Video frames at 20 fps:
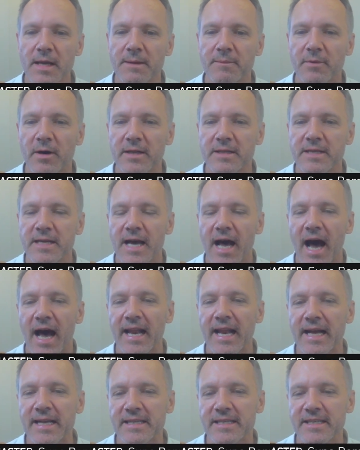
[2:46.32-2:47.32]
But I
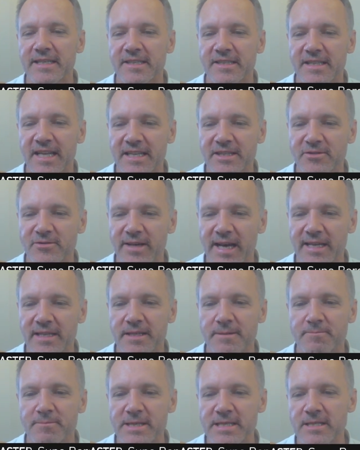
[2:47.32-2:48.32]
like that you get
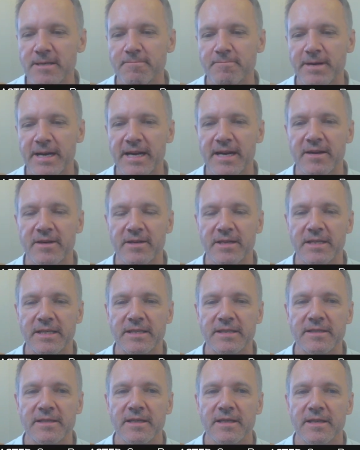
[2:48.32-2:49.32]
the bishop pair
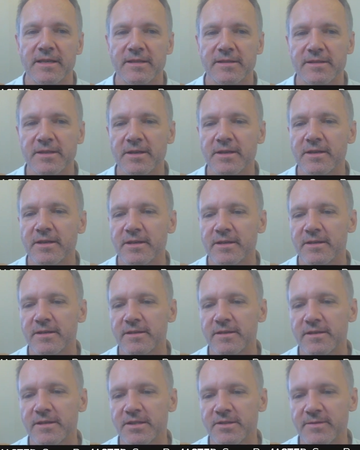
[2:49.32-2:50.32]
in the
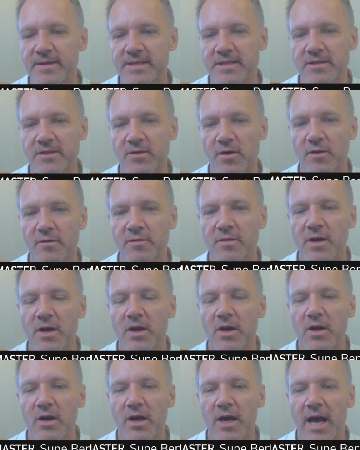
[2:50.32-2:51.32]
Svesnikov,
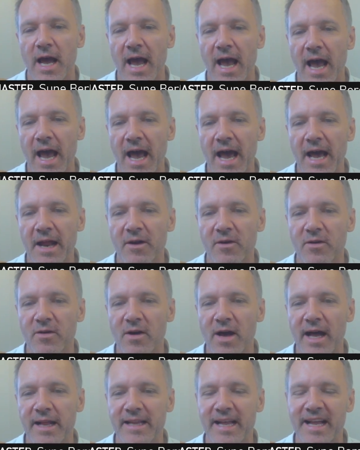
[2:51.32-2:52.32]

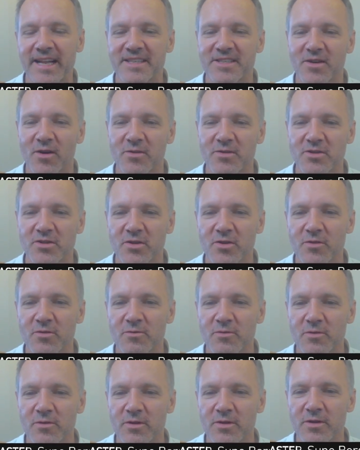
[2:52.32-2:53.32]
and that's
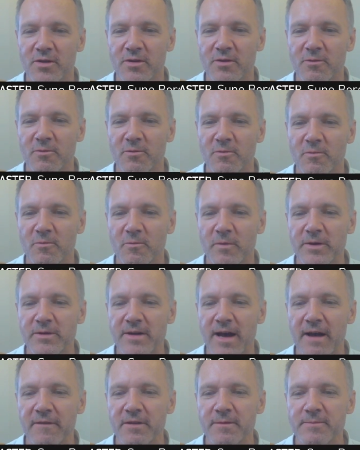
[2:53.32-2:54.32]
also when
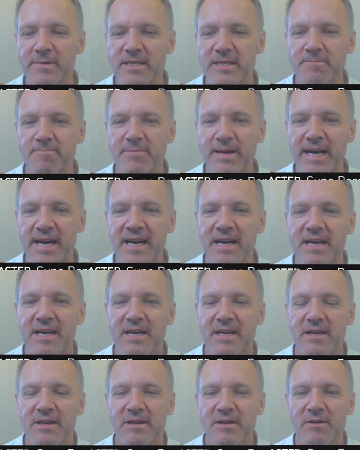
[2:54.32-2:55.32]
you have the bishop pair,
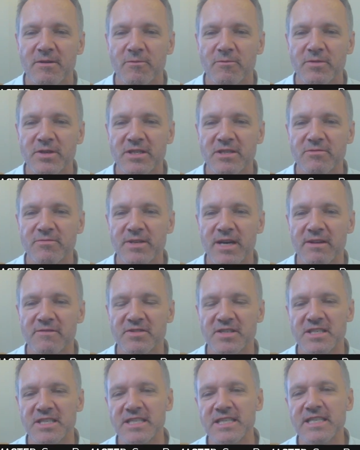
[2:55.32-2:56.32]
which we have
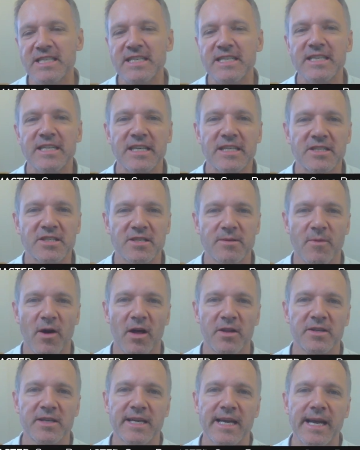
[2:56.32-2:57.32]
seen in some
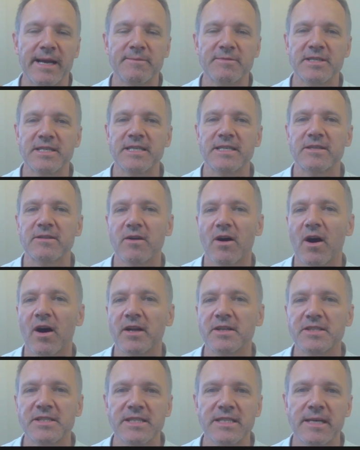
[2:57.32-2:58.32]
other games here
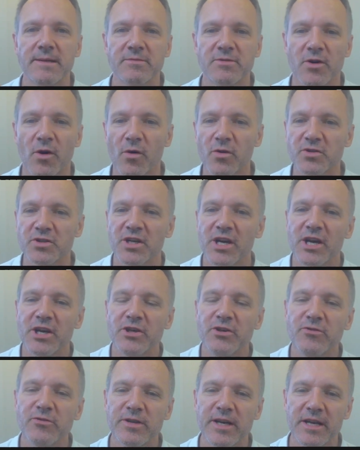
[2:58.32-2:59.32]
on GM Talks,
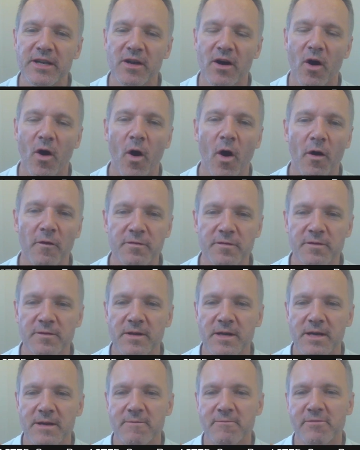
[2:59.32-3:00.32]
you can often
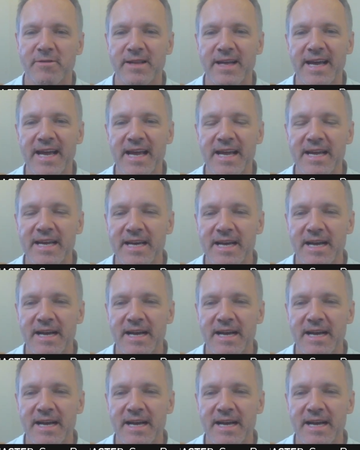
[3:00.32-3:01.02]
play